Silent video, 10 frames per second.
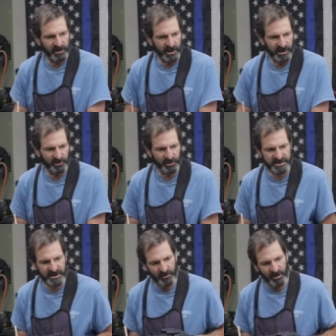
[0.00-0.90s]
And the
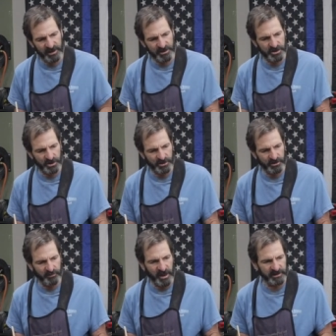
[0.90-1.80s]
reason I wanted to show
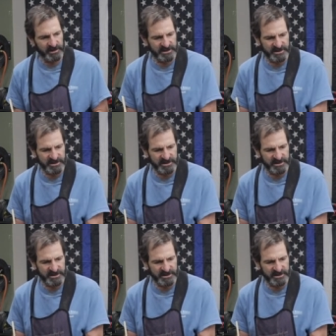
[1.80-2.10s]
you about these